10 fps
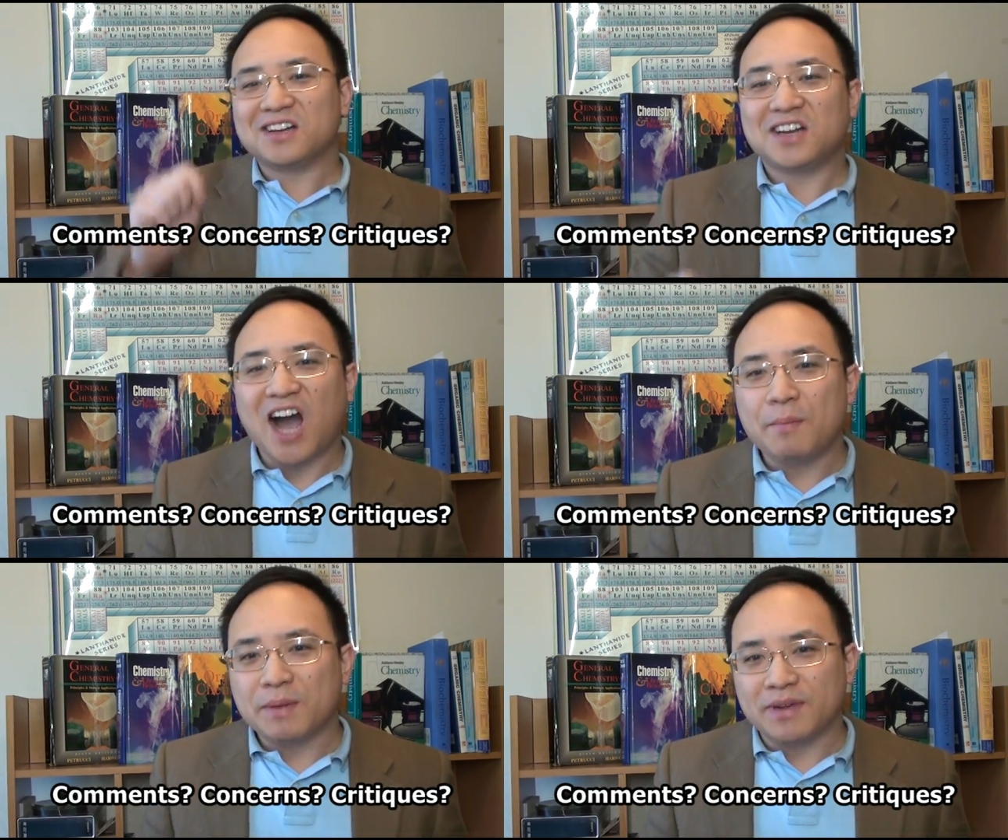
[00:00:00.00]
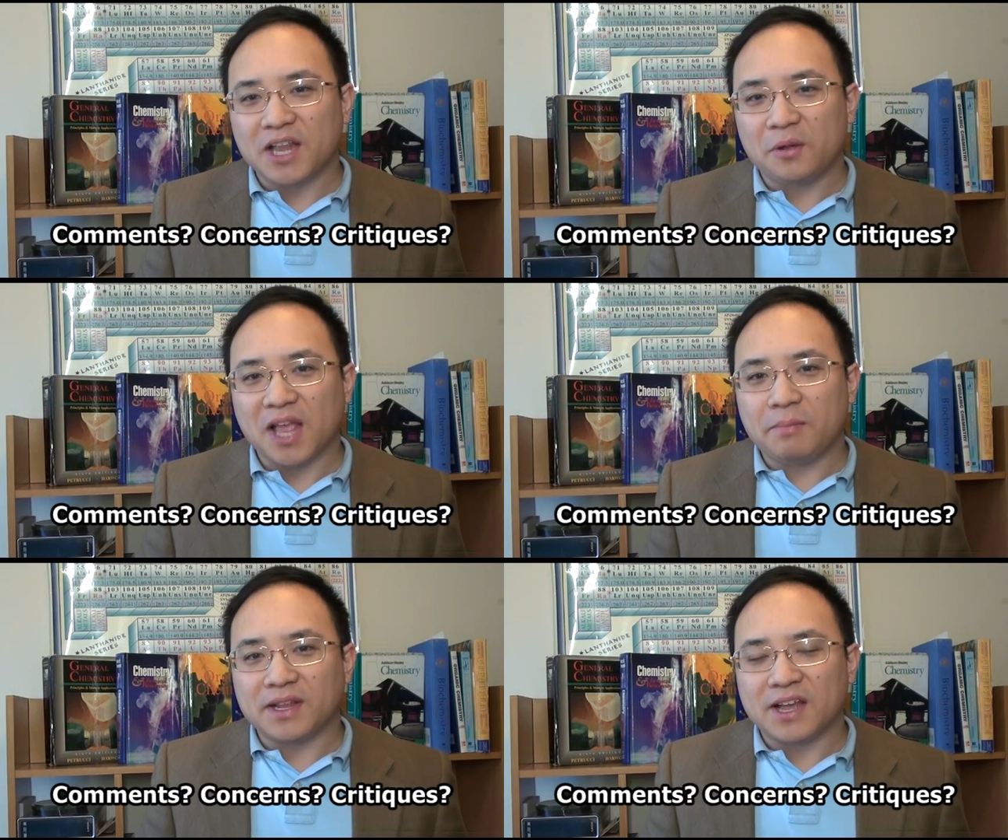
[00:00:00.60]
Comment below,
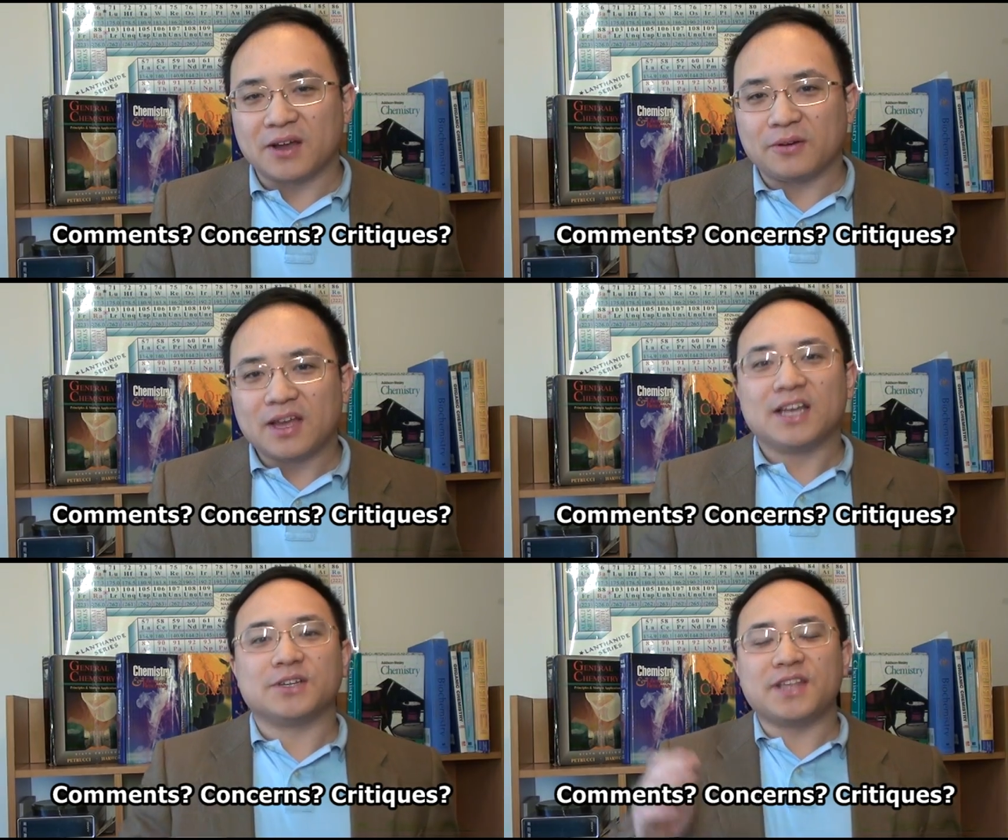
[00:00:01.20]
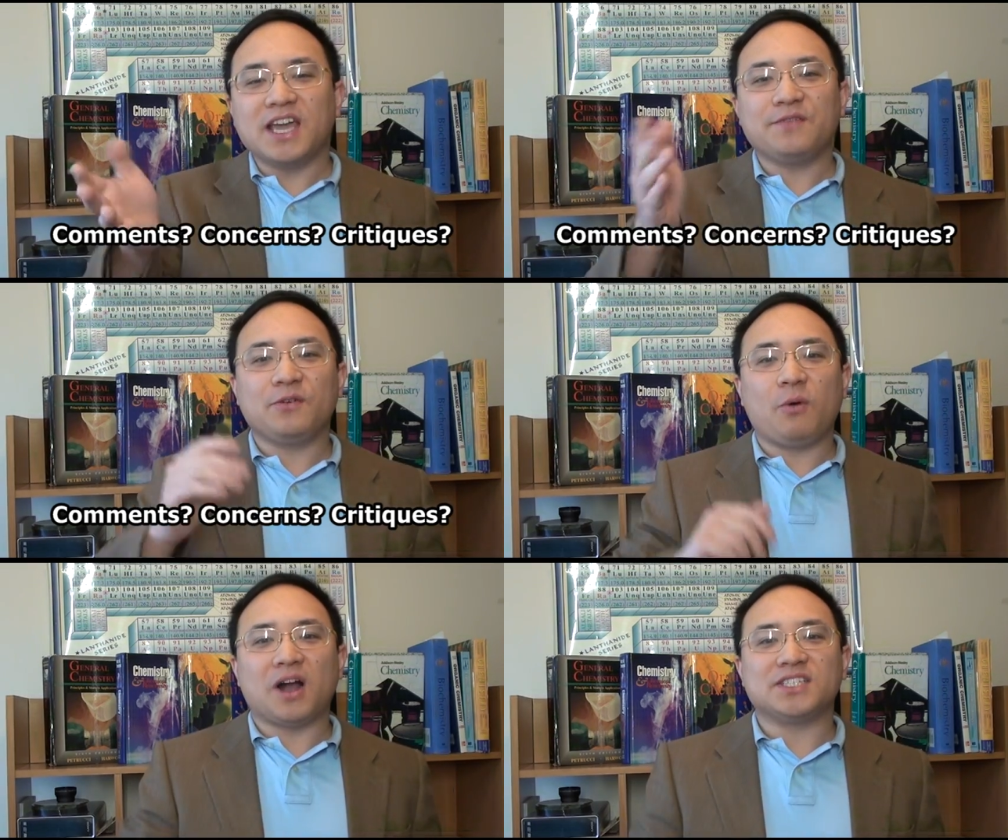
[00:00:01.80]
let me know. So thank you
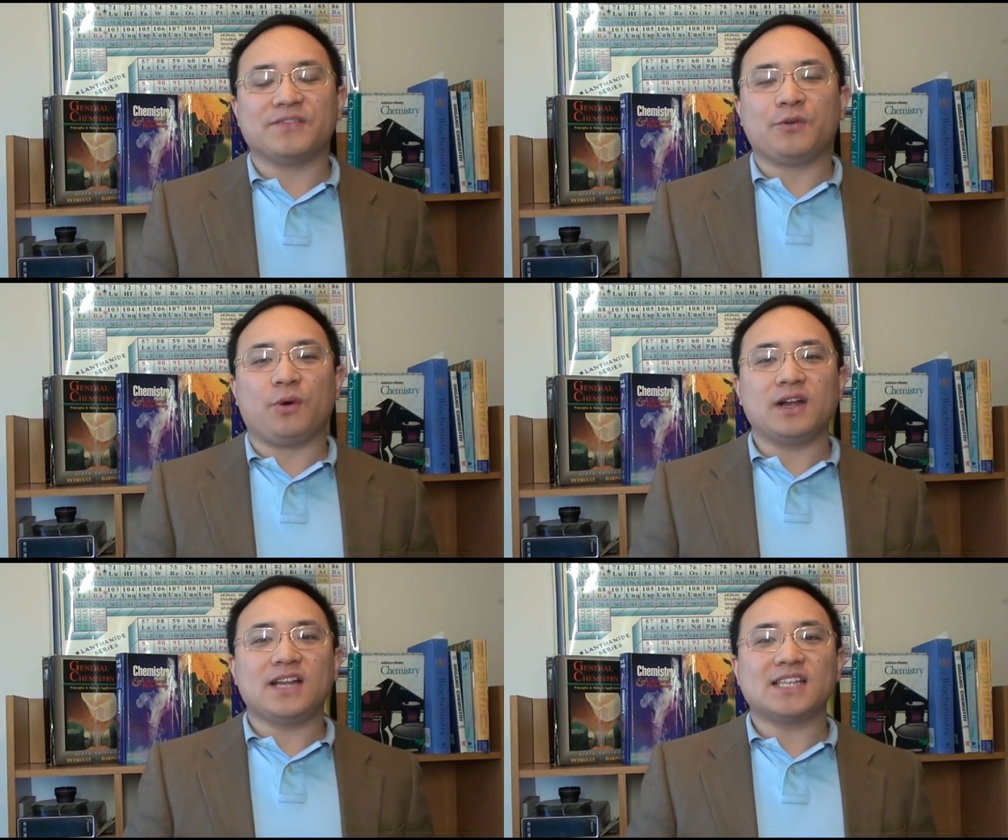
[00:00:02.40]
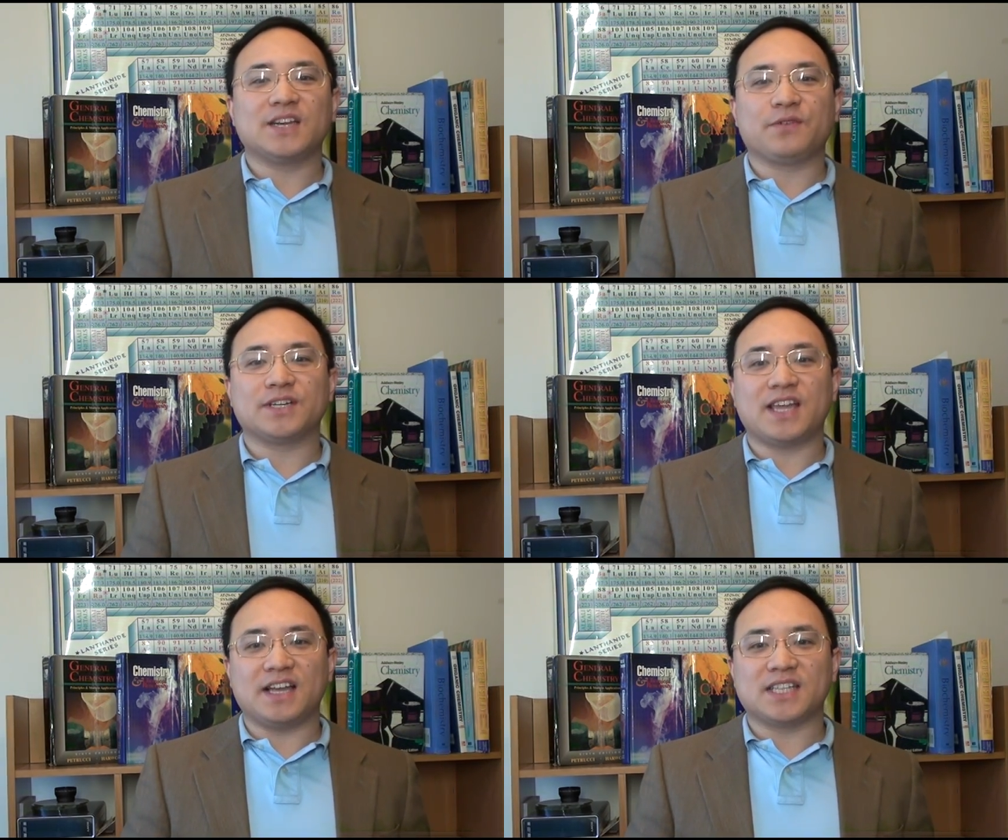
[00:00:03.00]
for watching, everyone. That's it for
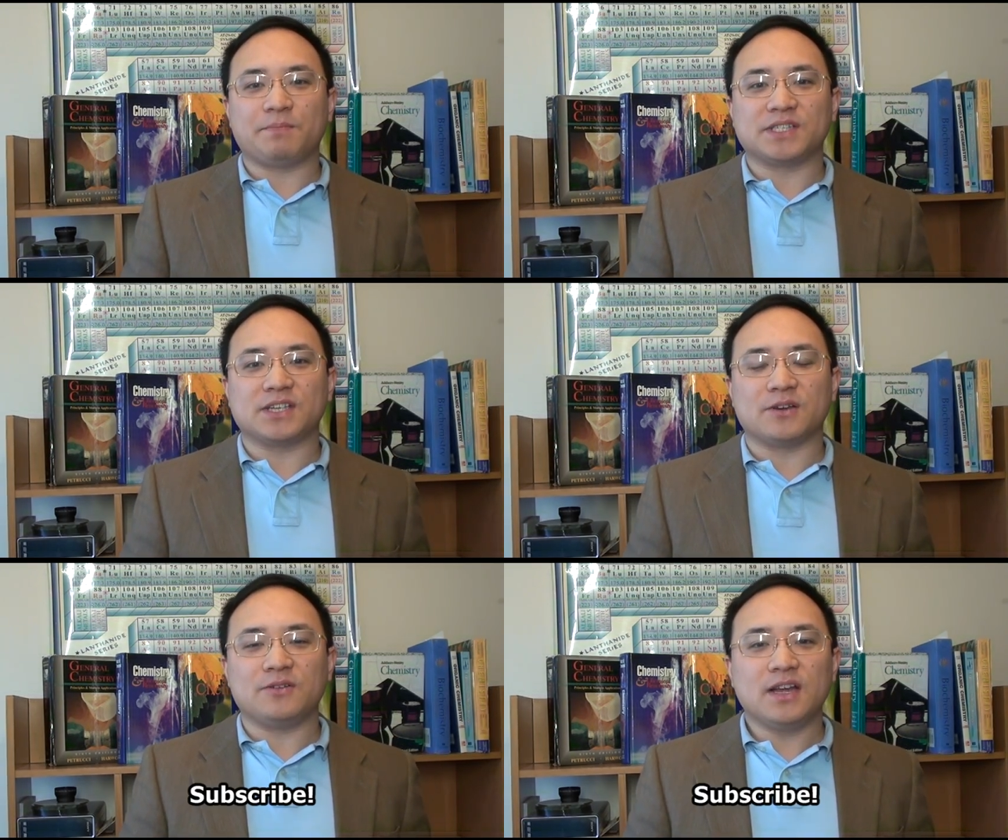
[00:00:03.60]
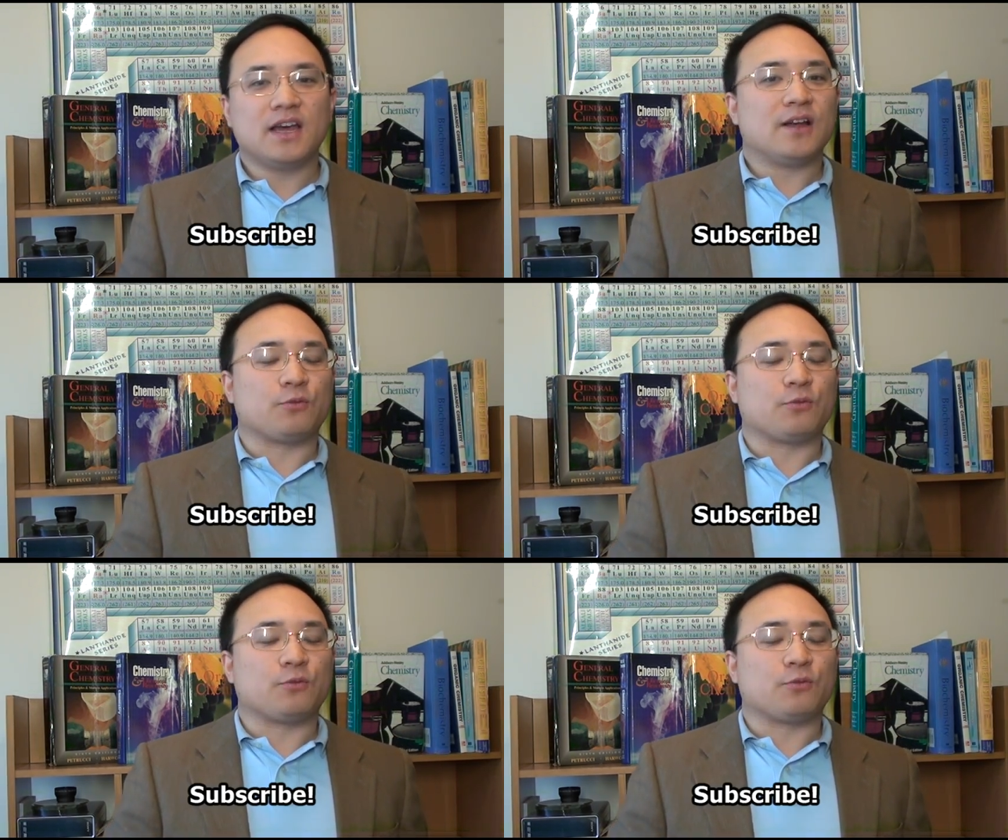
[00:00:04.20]
today's episode.